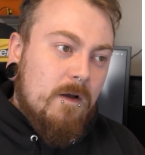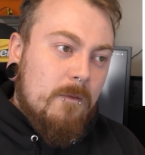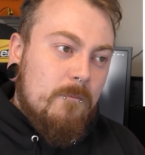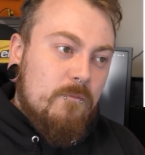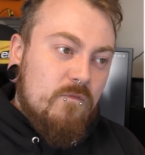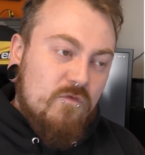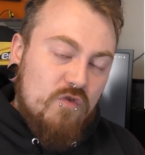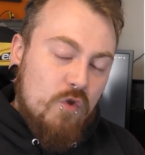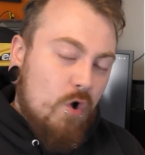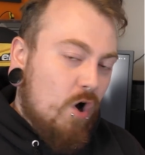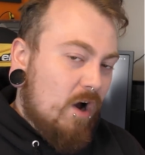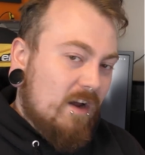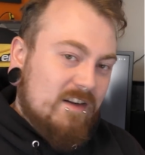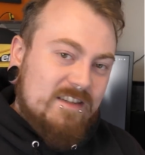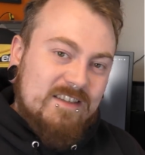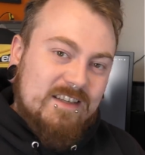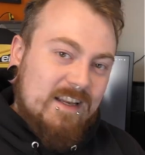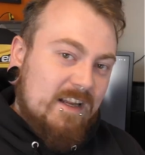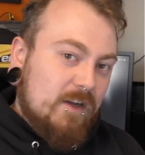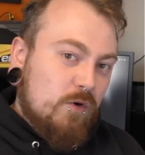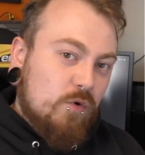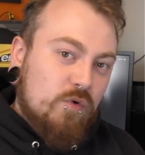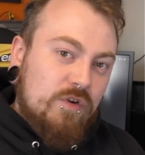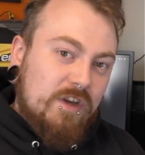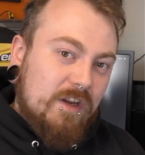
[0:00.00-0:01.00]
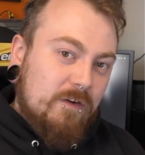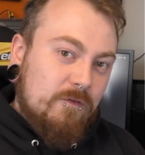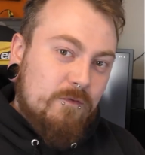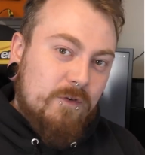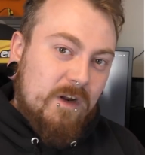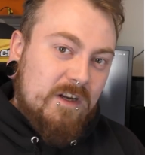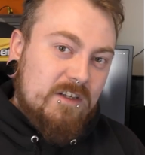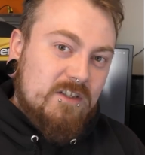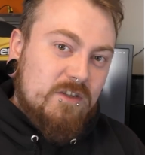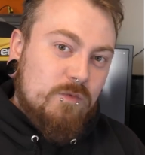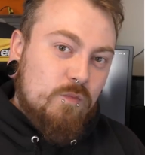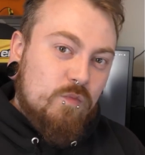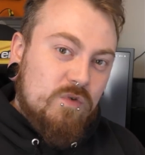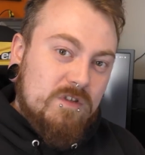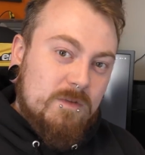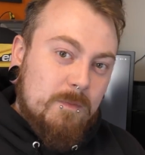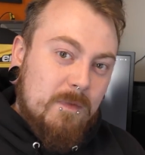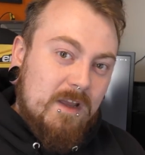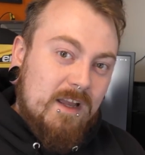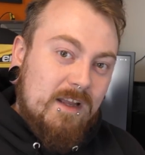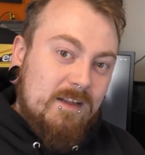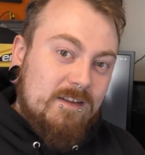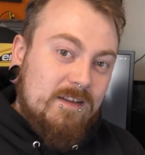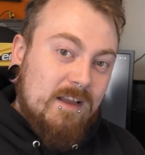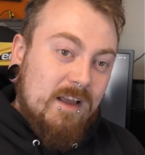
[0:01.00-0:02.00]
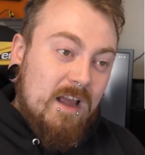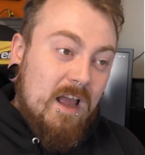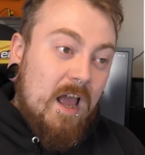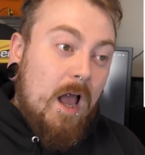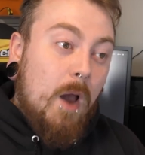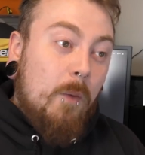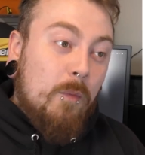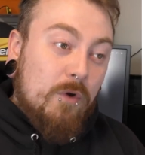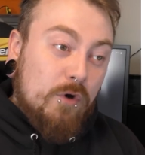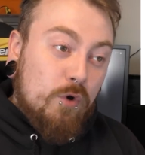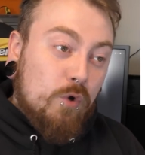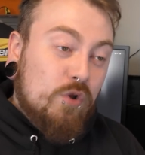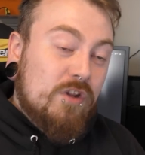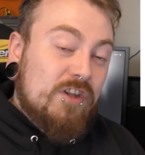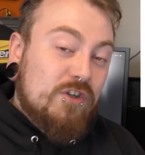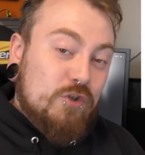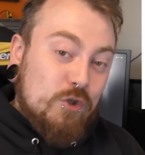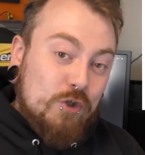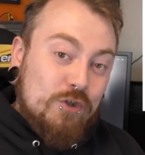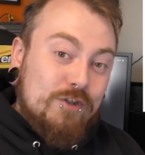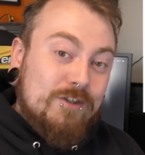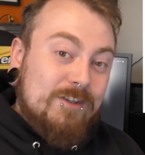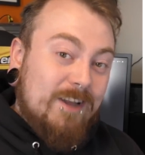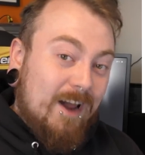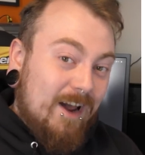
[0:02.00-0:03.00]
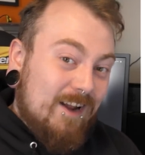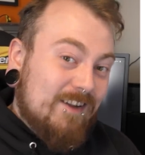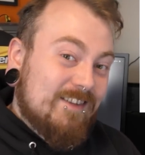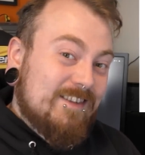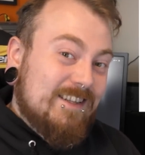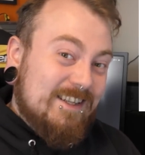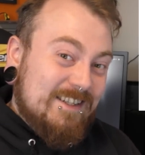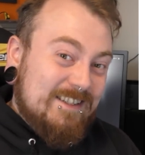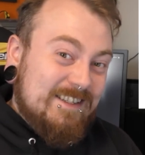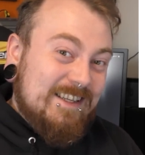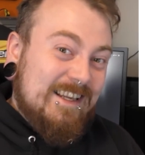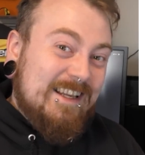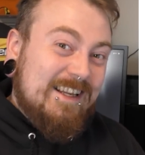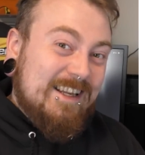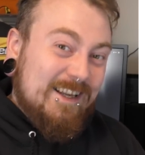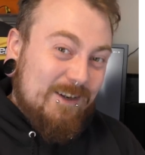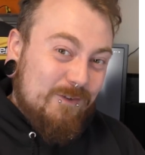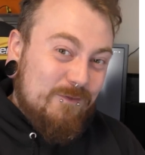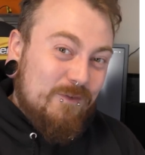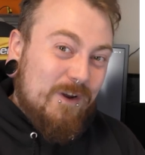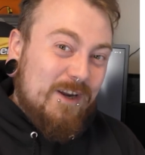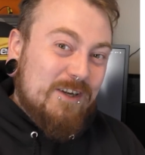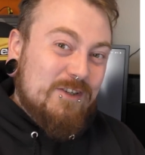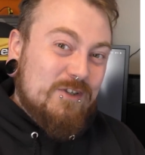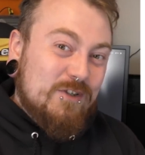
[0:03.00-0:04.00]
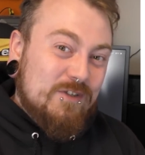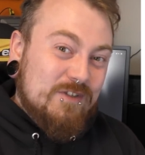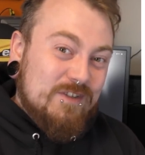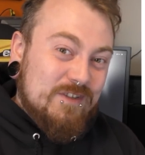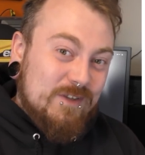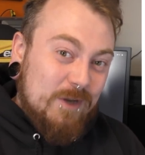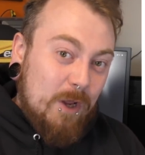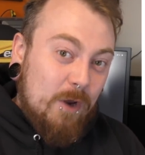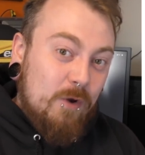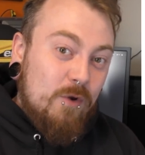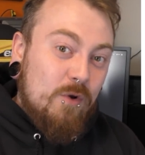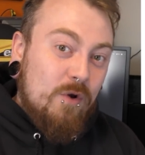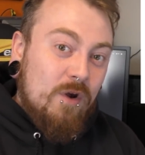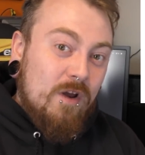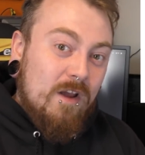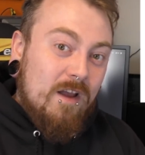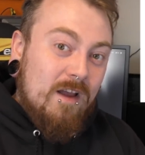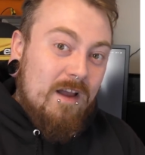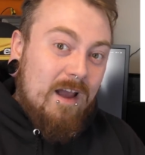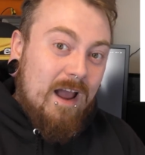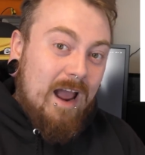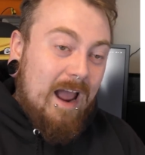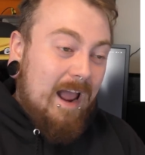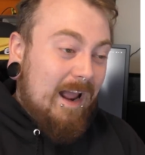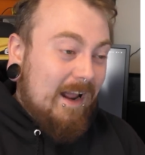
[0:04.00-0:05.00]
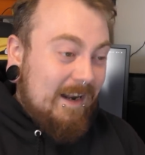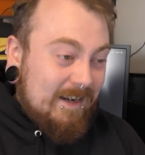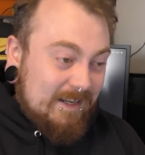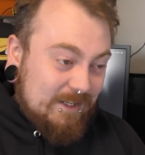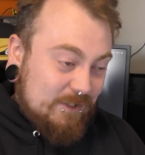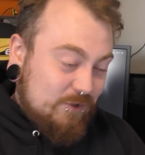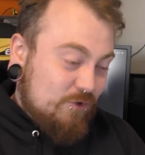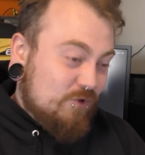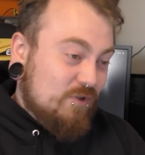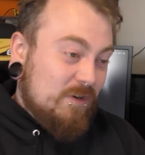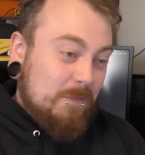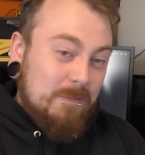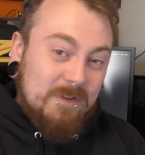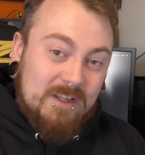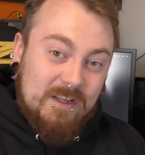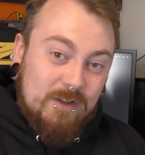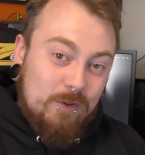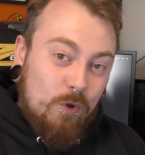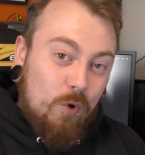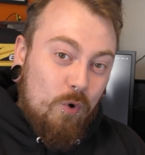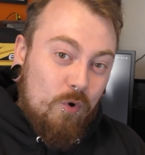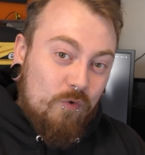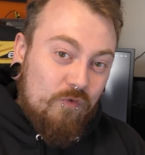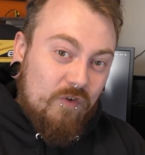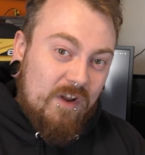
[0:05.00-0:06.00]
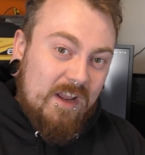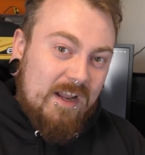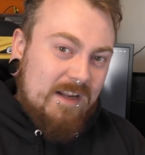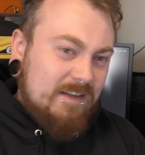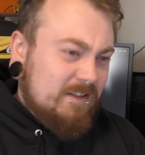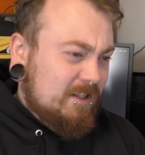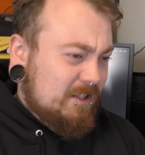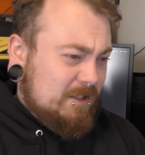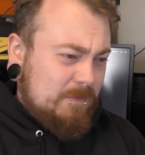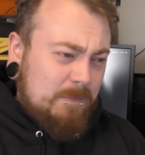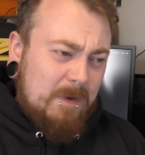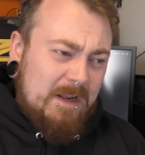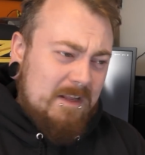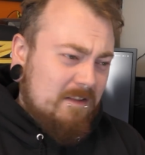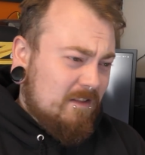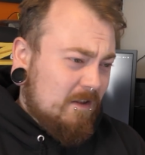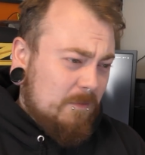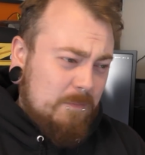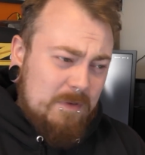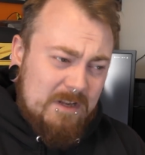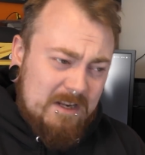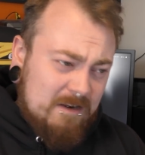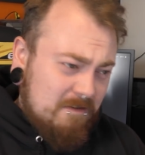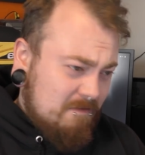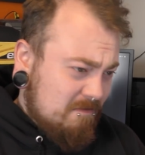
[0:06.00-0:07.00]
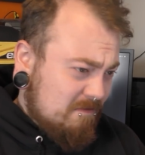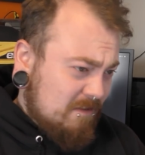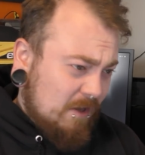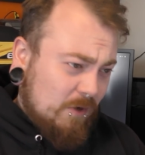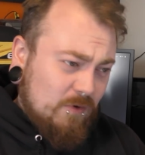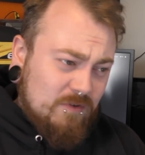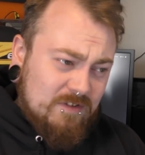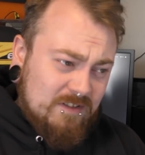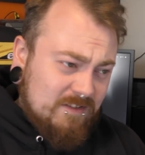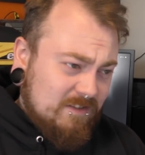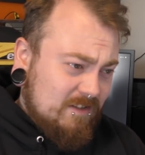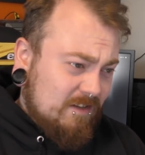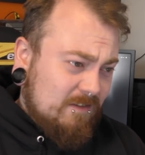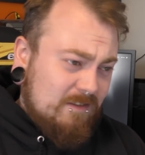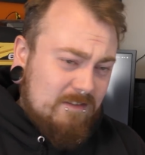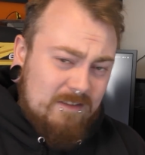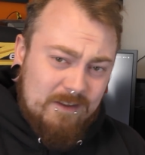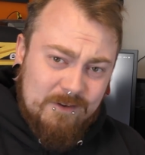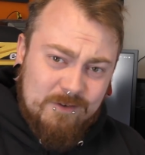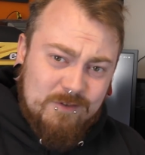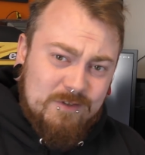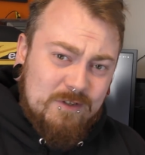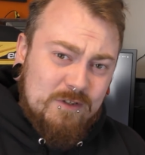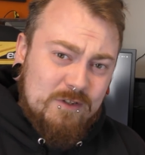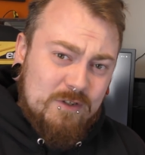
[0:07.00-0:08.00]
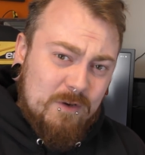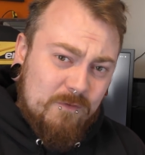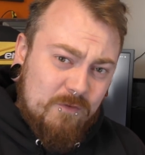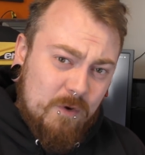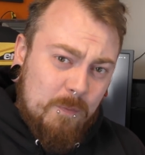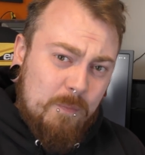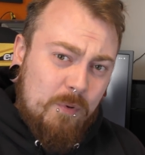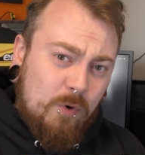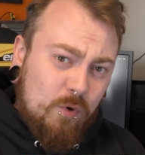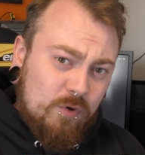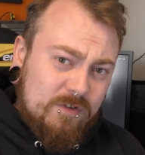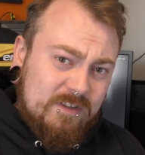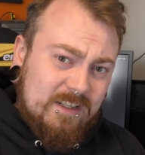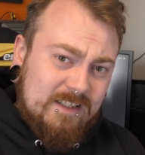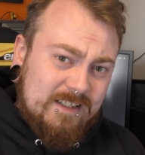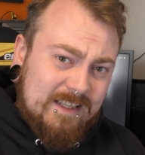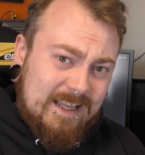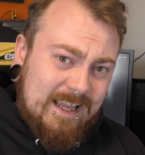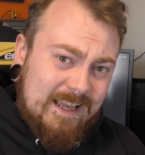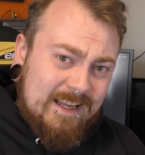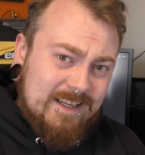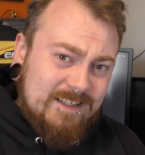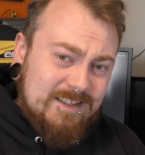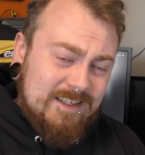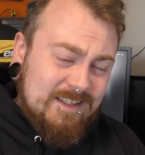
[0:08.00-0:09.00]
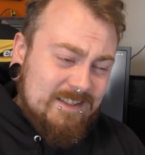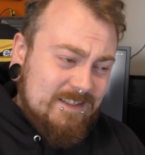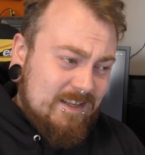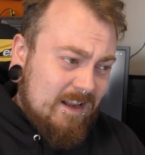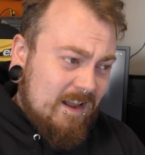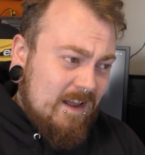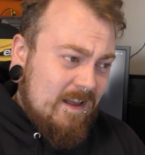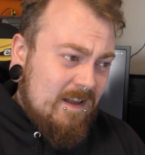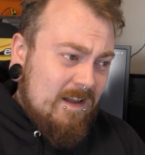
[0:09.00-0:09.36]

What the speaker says: not a single conviction was made, and we're only just starting to see convictions now at an extremely low rate, despite there being thousands and thousands of reported cases.